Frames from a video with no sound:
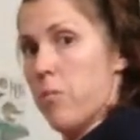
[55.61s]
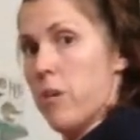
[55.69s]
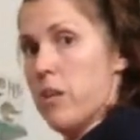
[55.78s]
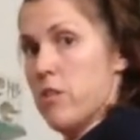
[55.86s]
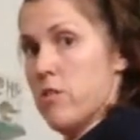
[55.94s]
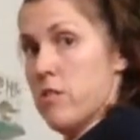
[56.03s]

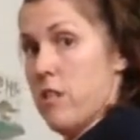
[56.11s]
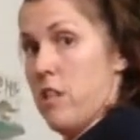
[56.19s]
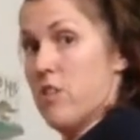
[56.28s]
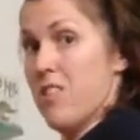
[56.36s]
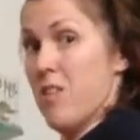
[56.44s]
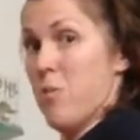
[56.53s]

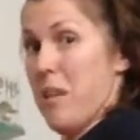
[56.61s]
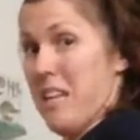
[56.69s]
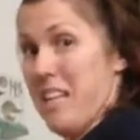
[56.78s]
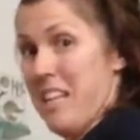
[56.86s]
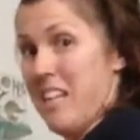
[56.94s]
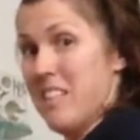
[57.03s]
pressurization that we
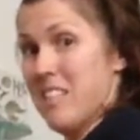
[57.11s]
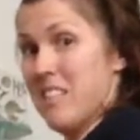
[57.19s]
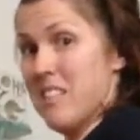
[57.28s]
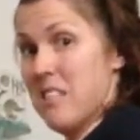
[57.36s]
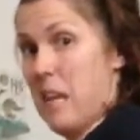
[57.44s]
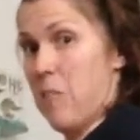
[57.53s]
need to
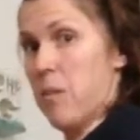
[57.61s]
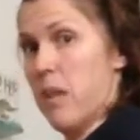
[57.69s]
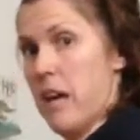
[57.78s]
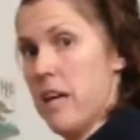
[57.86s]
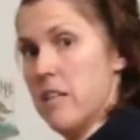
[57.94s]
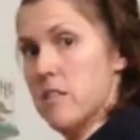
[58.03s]

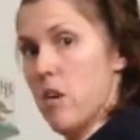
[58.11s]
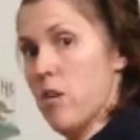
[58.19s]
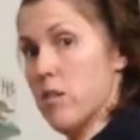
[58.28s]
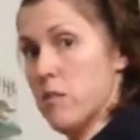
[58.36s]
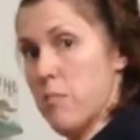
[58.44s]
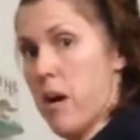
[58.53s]
stabilize our
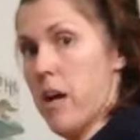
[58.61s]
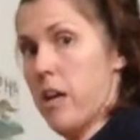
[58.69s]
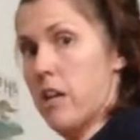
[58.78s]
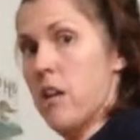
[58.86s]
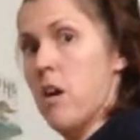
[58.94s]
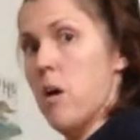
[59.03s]
spine